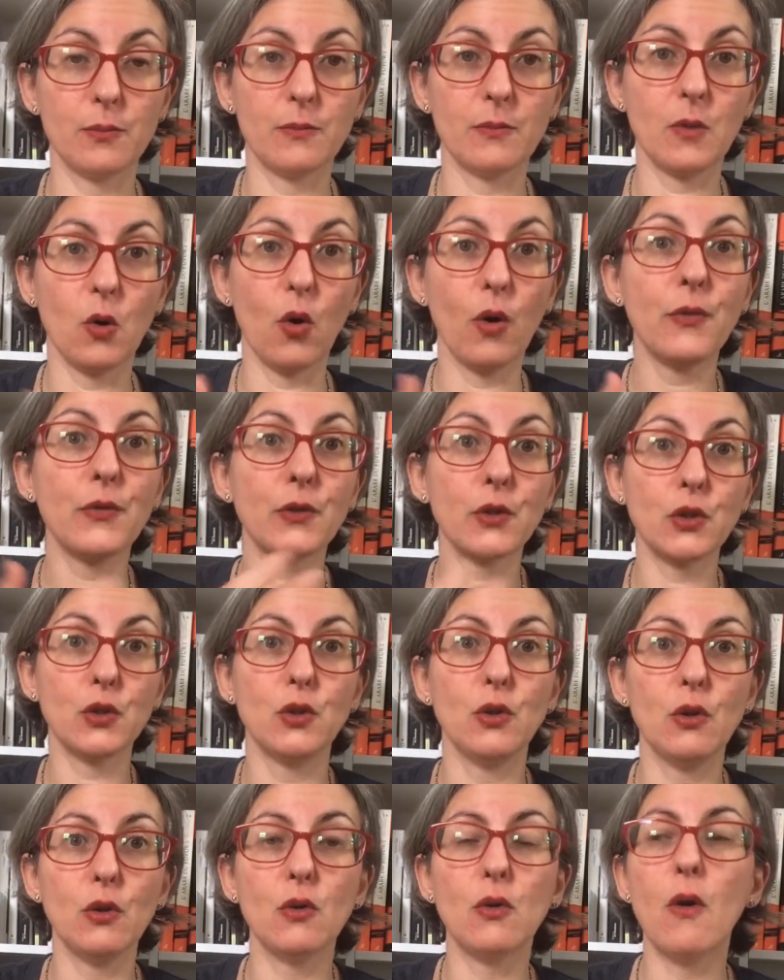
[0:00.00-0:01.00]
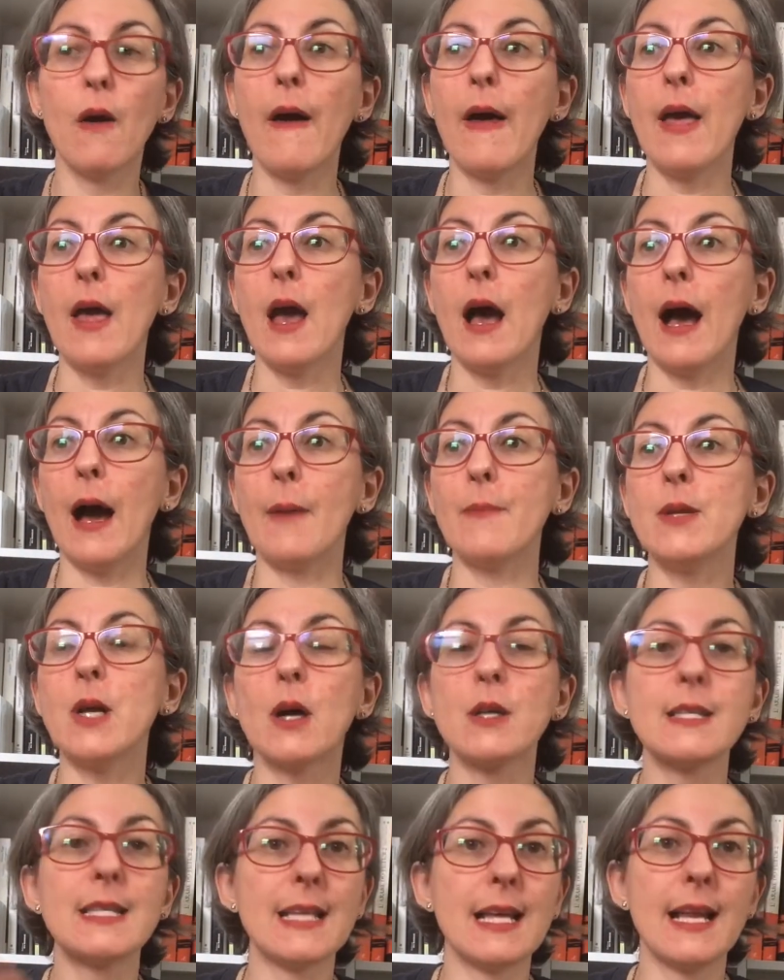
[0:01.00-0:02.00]
offer to you, I'm
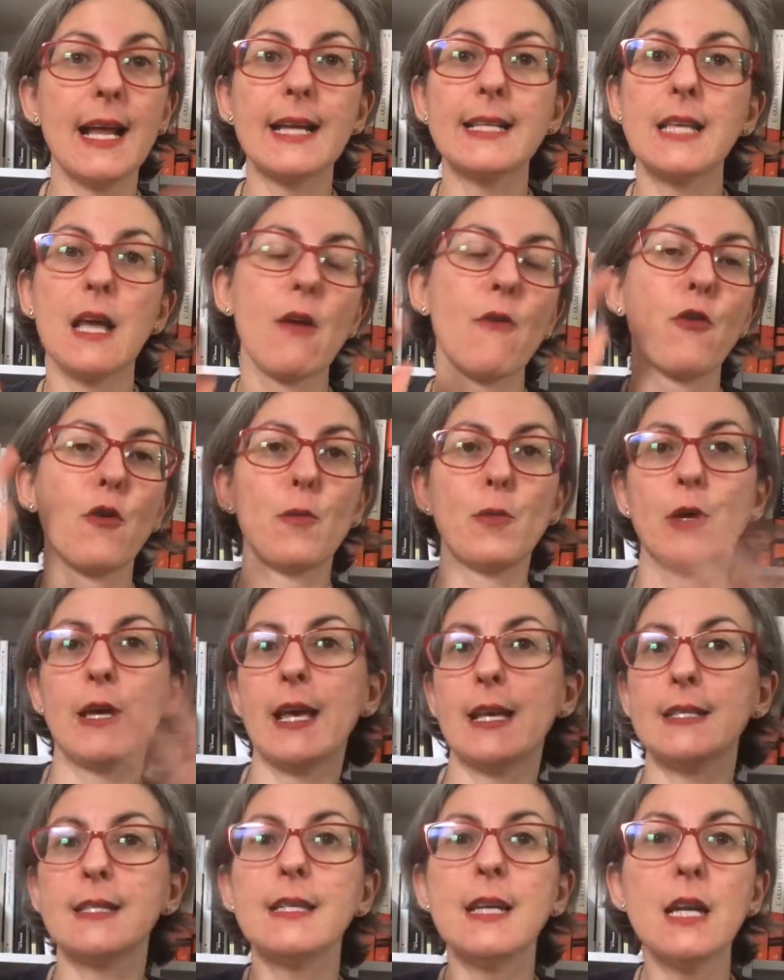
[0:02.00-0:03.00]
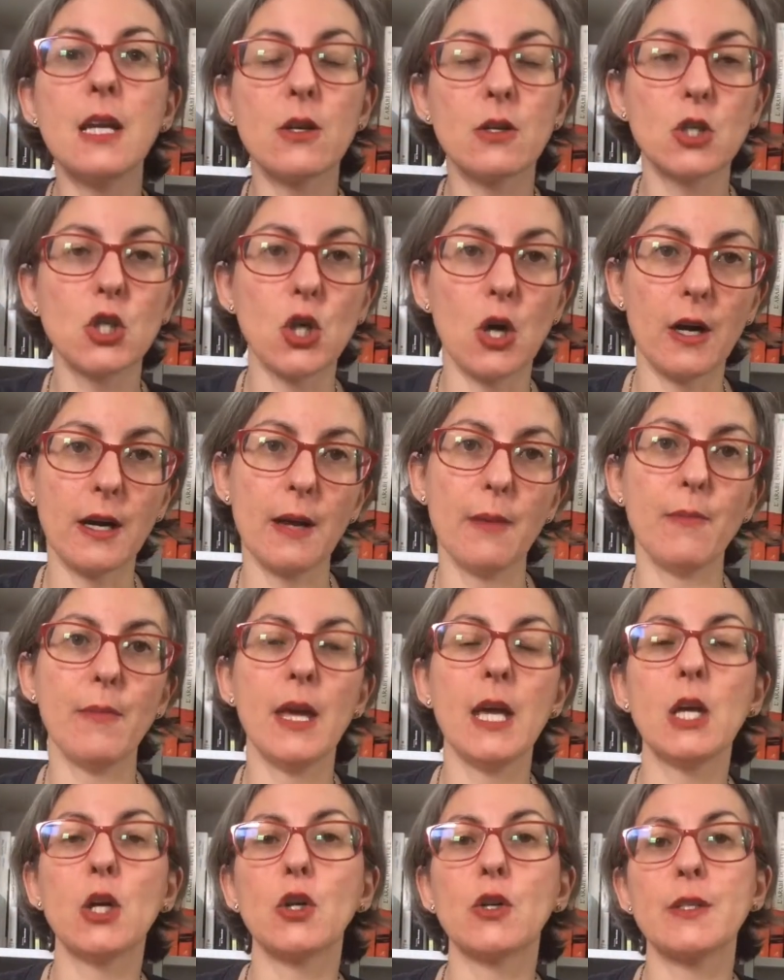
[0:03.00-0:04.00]
not selecting from a gazillion chocolate
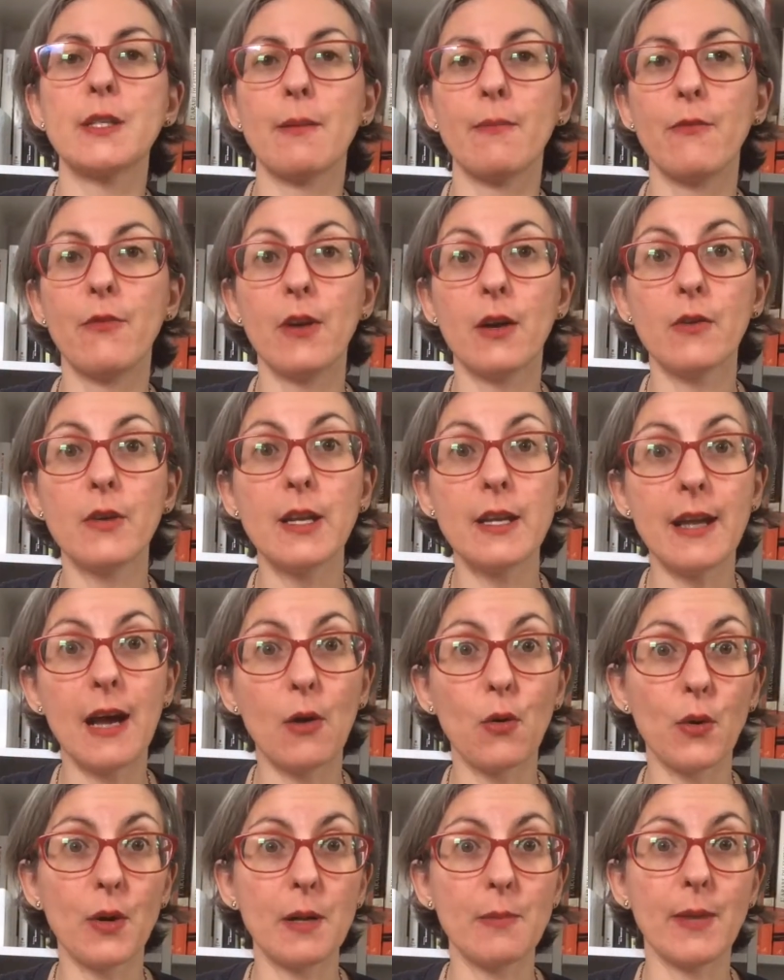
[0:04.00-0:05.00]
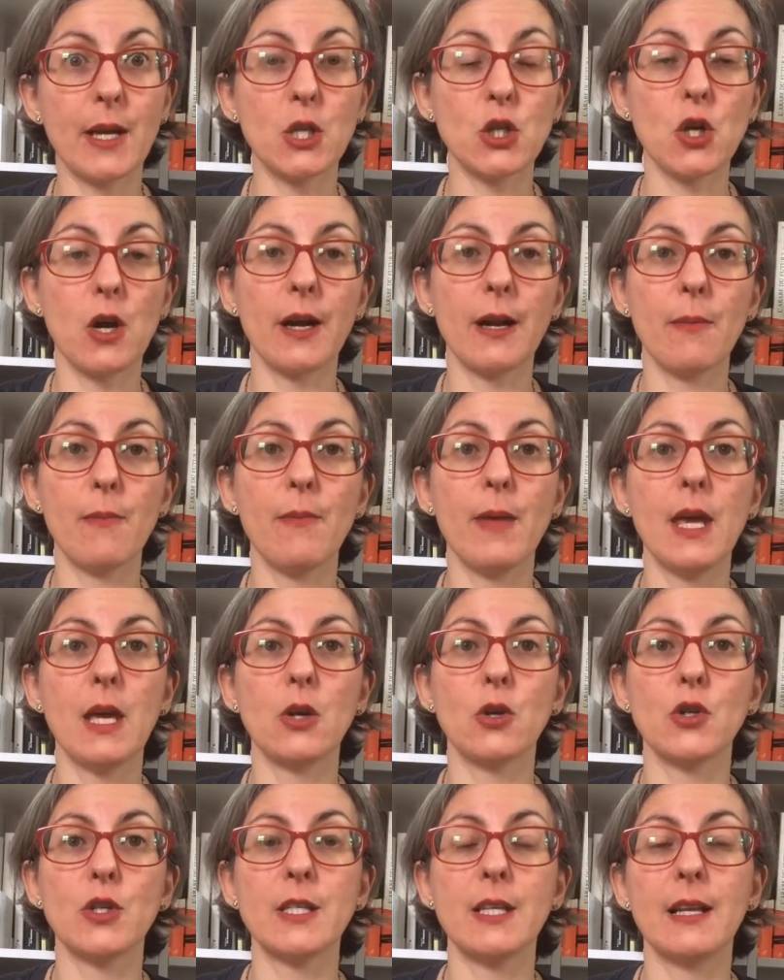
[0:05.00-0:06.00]
makers. I'm very narrow in my chocolate
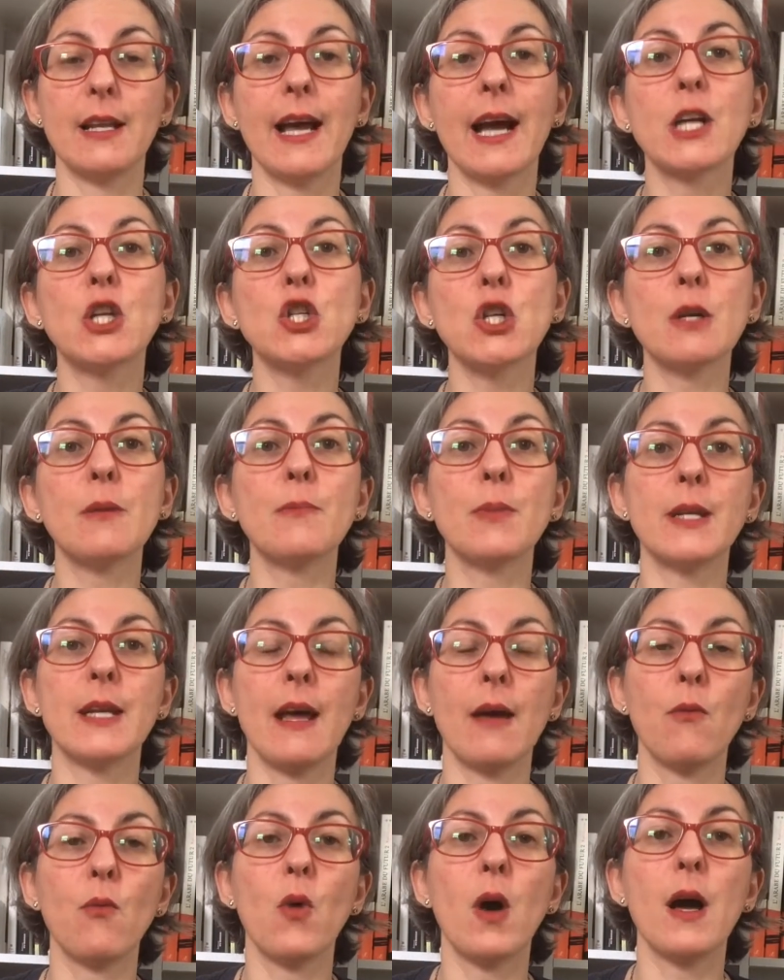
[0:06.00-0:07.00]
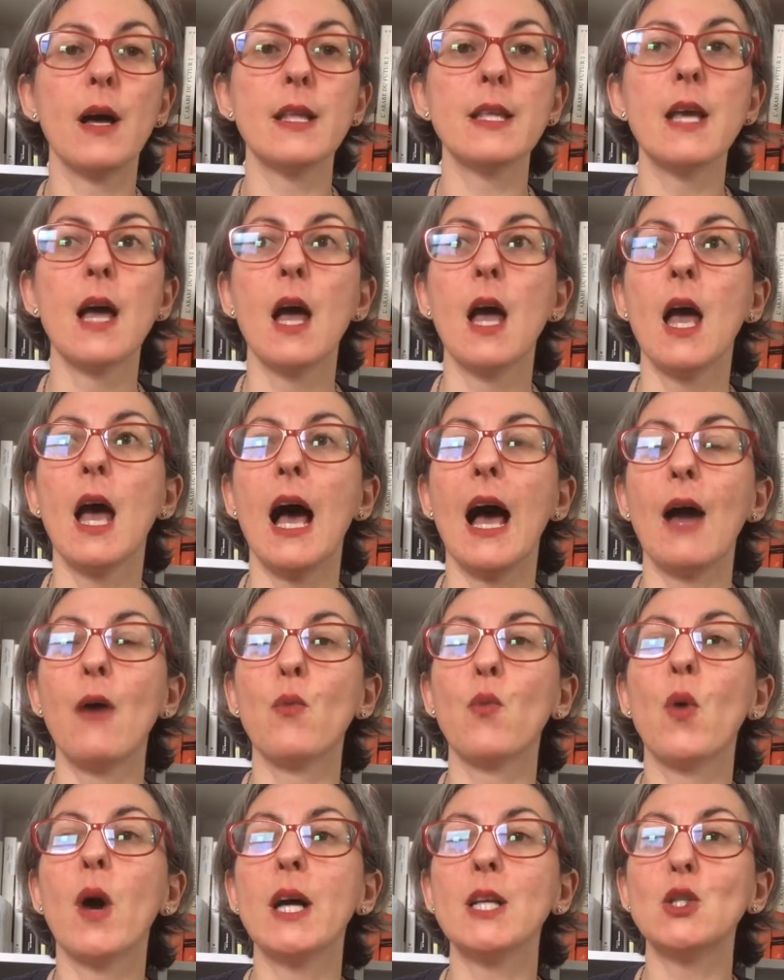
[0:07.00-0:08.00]
maker selection, but I
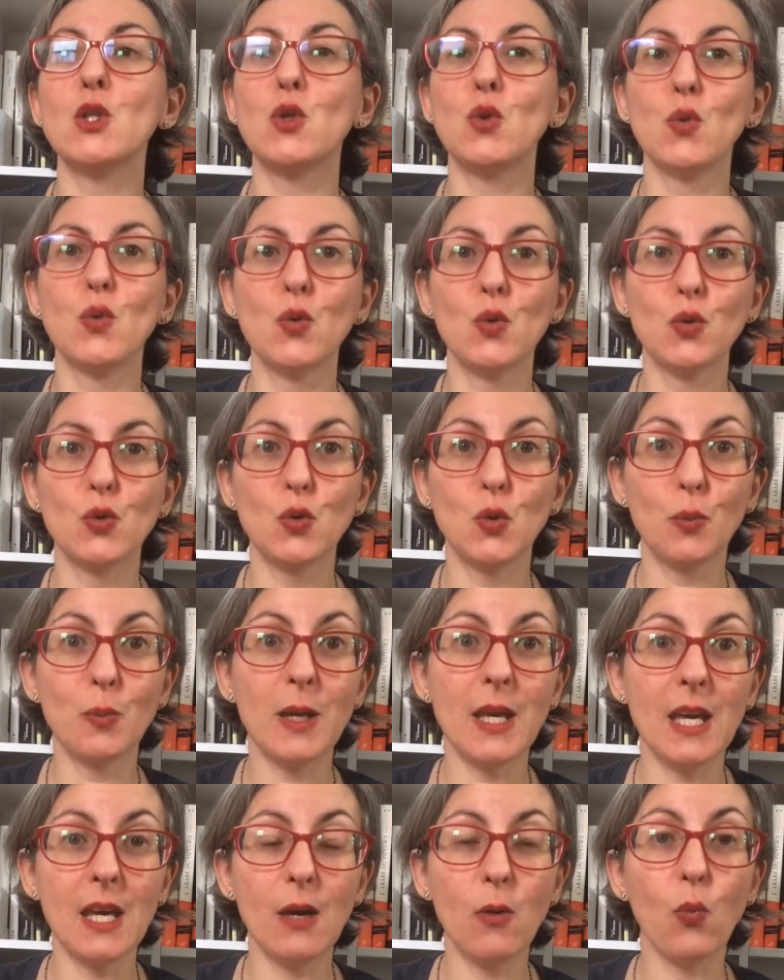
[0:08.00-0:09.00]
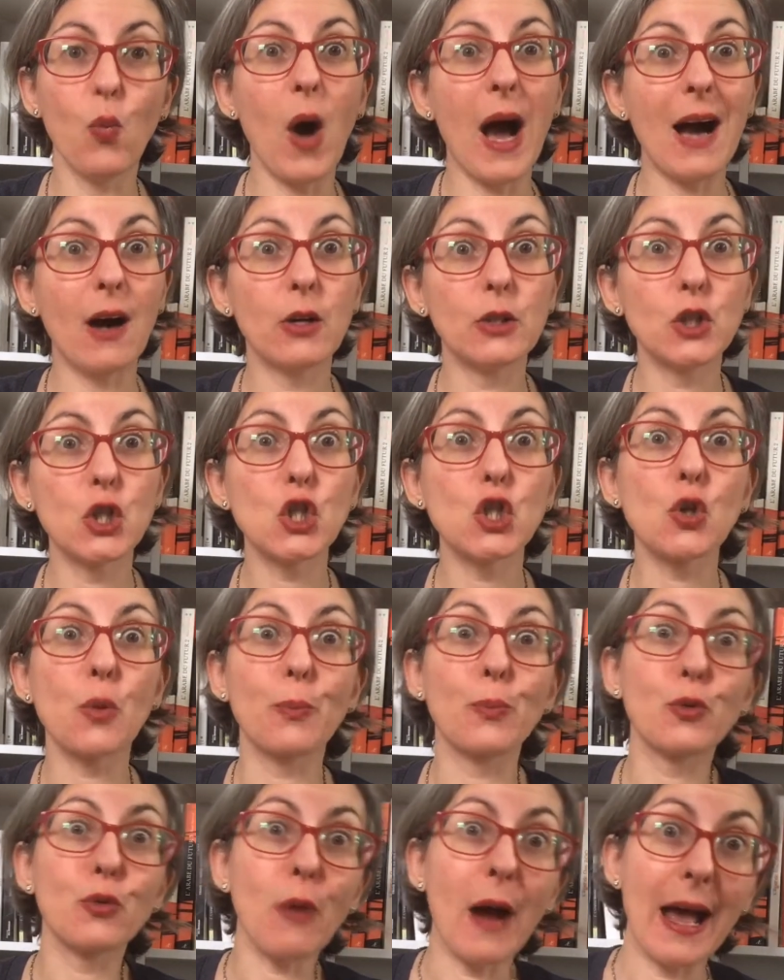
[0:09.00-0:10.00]
want you to be wowed,
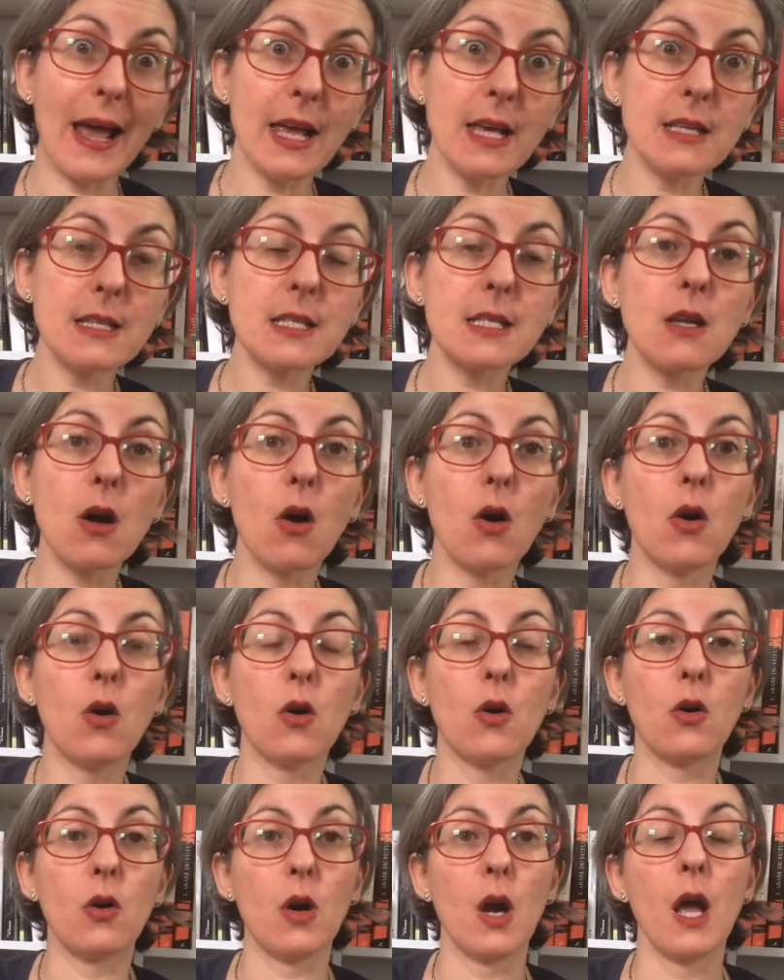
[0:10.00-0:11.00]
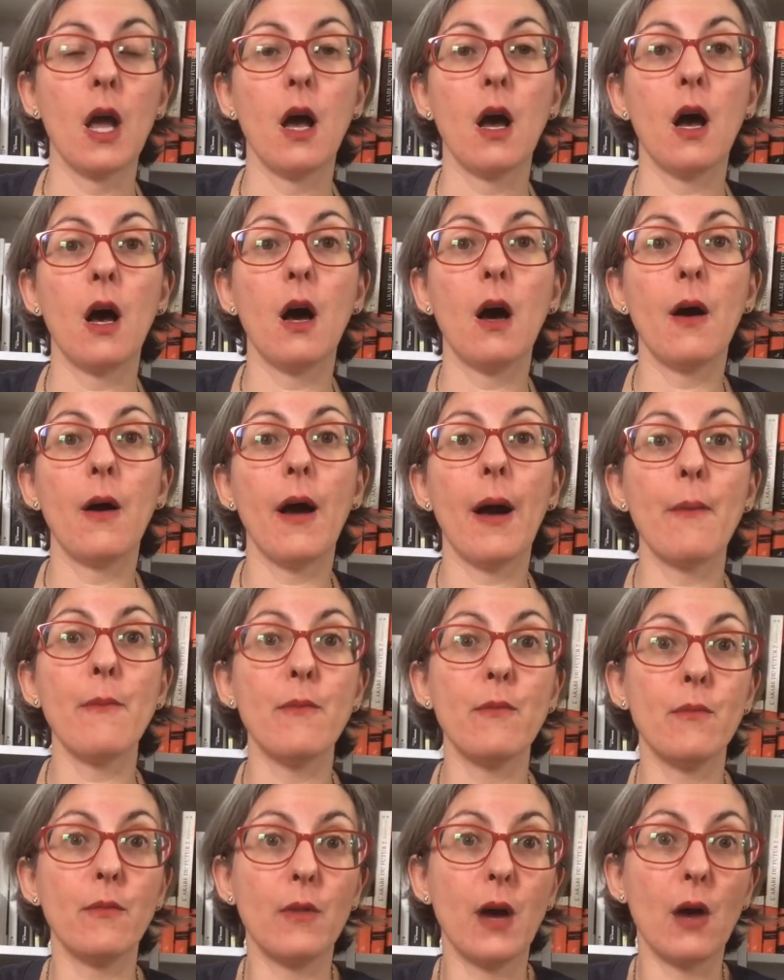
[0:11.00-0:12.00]
surprised, or I
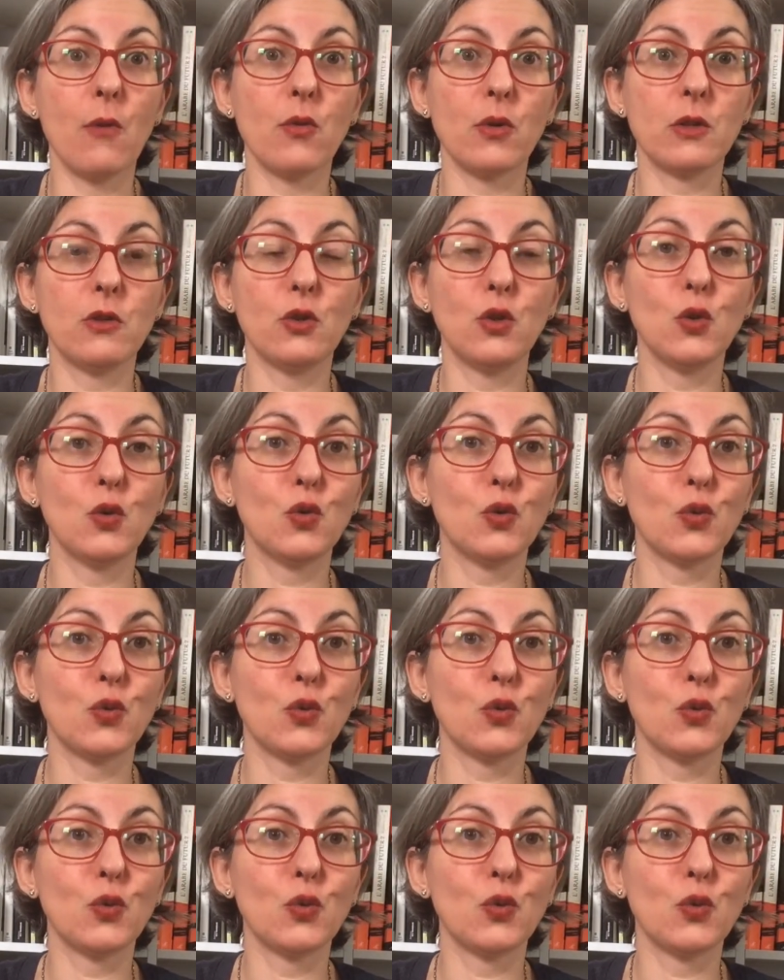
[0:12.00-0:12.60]
want you to